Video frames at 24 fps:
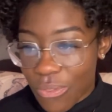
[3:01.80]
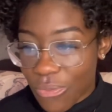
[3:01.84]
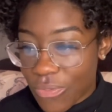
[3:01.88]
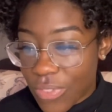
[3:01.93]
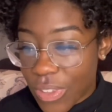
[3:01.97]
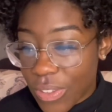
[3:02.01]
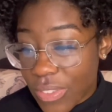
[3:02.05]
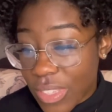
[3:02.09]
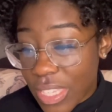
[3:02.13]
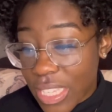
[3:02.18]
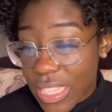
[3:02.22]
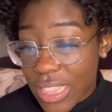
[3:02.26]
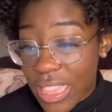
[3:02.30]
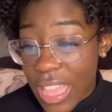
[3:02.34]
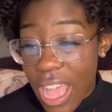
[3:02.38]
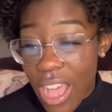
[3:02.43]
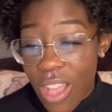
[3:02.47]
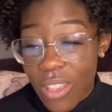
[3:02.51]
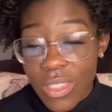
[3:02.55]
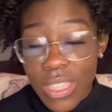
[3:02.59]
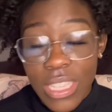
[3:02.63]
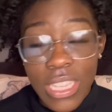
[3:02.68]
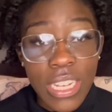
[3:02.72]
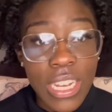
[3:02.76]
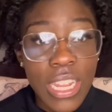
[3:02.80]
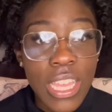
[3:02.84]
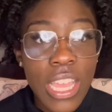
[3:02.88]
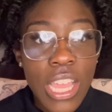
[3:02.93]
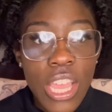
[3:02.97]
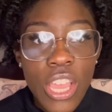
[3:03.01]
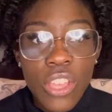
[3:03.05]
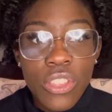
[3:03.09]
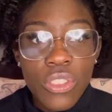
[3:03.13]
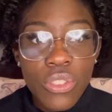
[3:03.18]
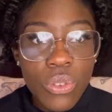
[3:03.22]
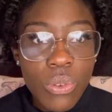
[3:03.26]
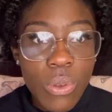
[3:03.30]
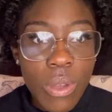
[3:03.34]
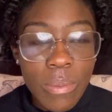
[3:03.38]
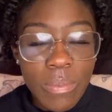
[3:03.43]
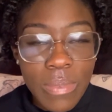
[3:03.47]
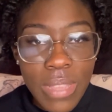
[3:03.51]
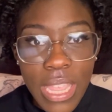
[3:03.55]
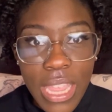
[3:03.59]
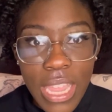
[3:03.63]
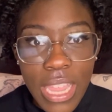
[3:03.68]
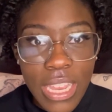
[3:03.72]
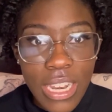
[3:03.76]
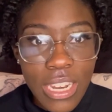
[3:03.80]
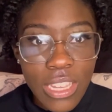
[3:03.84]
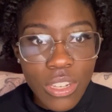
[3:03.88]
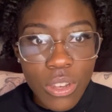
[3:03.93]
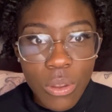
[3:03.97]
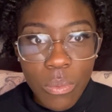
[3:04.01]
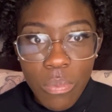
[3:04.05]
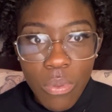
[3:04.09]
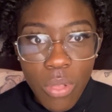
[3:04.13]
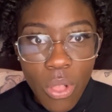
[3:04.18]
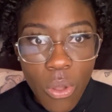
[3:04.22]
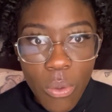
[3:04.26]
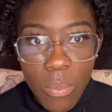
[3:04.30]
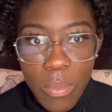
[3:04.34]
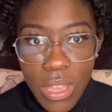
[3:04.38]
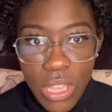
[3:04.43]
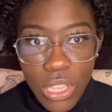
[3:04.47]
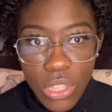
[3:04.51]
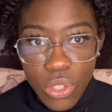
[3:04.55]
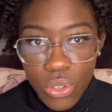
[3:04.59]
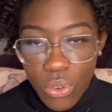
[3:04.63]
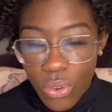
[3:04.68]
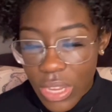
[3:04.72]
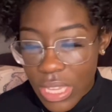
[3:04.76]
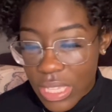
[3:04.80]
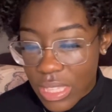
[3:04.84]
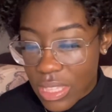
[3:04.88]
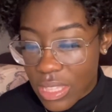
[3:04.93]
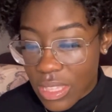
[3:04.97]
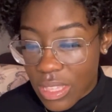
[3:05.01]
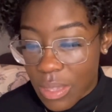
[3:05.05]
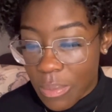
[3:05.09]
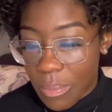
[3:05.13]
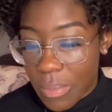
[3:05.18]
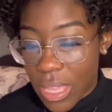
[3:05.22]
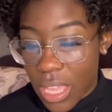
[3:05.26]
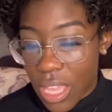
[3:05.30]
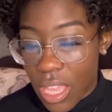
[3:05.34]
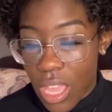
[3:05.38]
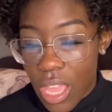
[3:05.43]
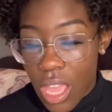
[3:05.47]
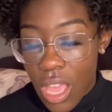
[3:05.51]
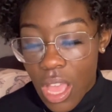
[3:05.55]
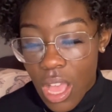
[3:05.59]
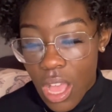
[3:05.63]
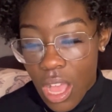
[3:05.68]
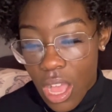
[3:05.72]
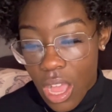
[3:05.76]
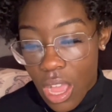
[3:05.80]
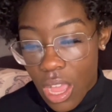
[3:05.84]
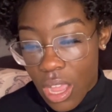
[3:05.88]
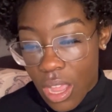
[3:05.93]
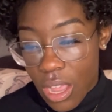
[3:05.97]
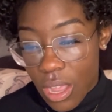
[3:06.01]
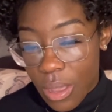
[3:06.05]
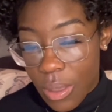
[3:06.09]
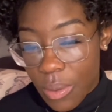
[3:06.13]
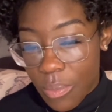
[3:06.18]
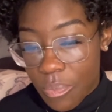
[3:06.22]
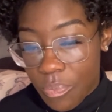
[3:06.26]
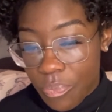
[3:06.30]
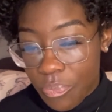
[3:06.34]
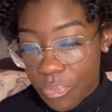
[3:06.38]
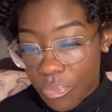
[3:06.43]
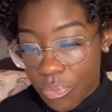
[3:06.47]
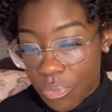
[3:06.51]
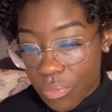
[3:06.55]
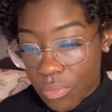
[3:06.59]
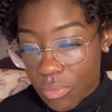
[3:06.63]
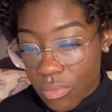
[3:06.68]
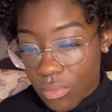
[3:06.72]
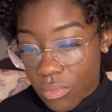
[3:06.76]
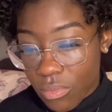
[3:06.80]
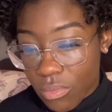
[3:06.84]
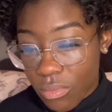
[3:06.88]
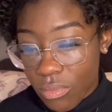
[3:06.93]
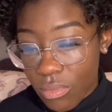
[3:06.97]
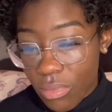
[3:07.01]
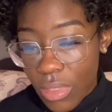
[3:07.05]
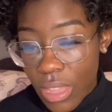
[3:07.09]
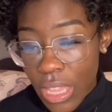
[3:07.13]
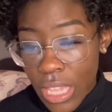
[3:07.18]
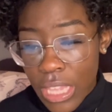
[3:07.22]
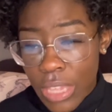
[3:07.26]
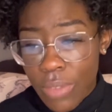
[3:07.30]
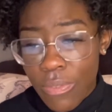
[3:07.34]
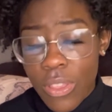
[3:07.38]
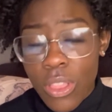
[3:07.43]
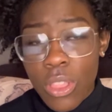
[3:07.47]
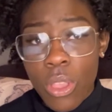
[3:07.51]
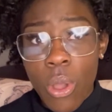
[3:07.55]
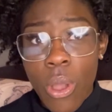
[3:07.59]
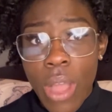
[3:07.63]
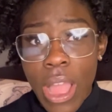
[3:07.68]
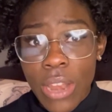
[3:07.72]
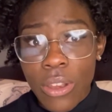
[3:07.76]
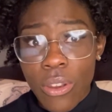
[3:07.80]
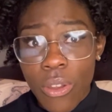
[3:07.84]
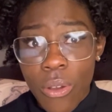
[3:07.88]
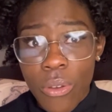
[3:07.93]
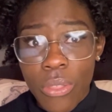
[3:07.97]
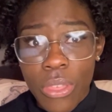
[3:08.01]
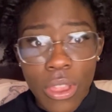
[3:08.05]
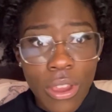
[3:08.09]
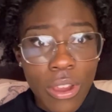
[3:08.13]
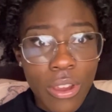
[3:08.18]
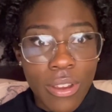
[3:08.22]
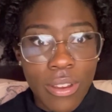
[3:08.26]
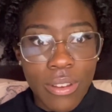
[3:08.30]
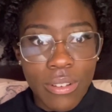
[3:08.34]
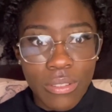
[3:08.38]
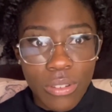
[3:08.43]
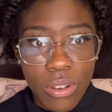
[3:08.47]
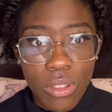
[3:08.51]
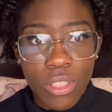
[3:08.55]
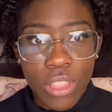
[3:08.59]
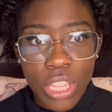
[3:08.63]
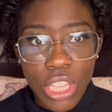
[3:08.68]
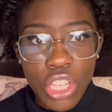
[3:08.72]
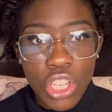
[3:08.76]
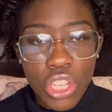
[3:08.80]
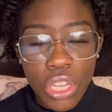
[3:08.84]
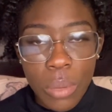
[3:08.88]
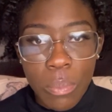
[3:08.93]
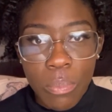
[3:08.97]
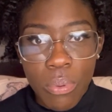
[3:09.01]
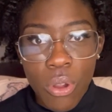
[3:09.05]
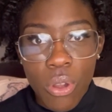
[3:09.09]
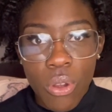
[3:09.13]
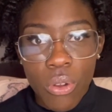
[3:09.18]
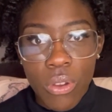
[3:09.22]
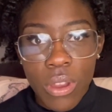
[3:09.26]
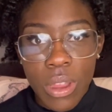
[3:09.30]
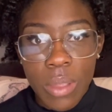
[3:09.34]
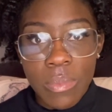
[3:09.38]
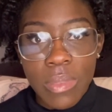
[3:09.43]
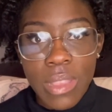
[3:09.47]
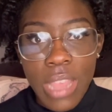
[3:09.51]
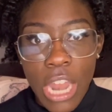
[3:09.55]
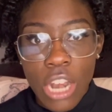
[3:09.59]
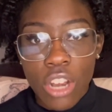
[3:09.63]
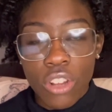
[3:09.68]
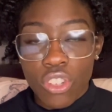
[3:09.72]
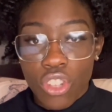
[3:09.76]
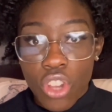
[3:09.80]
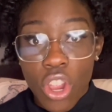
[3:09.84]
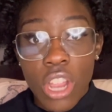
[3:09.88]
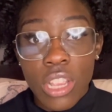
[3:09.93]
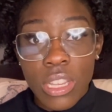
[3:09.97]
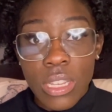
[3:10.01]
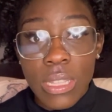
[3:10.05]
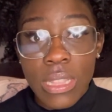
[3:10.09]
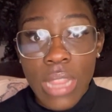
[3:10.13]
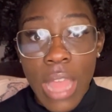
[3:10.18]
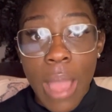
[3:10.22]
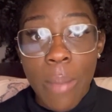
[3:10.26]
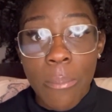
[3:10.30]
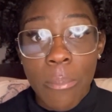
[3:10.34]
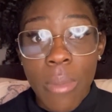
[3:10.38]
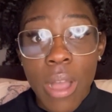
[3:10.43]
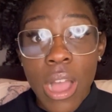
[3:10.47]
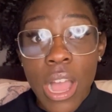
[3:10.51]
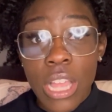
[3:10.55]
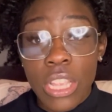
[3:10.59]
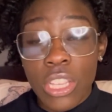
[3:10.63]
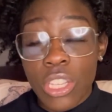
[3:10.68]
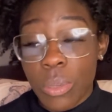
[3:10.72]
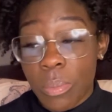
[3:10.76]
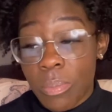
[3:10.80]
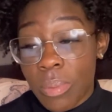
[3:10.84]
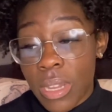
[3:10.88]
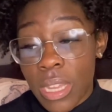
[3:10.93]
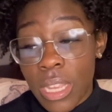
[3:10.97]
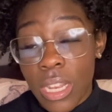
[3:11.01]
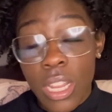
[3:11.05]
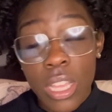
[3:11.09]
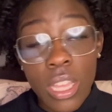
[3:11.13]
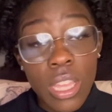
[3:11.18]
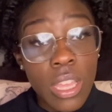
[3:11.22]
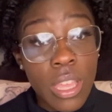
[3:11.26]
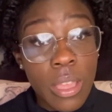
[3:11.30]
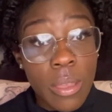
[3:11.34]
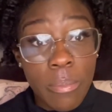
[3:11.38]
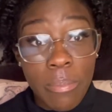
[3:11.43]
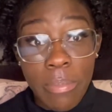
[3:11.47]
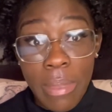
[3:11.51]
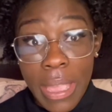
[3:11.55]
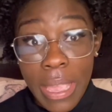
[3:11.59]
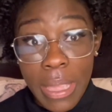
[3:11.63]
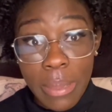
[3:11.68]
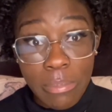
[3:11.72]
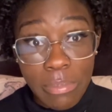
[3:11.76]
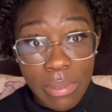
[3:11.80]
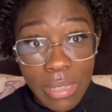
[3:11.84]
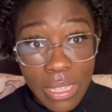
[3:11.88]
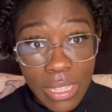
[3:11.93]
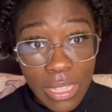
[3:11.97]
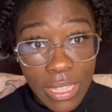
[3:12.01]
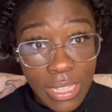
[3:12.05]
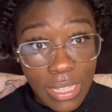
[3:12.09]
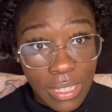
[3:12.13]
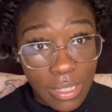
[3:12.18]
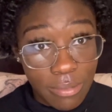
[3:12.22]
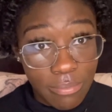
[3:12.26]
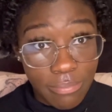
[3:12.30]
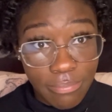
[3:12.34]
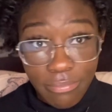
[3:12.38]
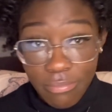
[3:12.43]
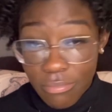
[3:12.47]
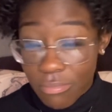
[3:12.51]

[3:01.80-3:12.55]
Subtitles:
$15,000 to obtain a diploma is crazy to me. Even though I know there are legit programs that are charging that much, but baby,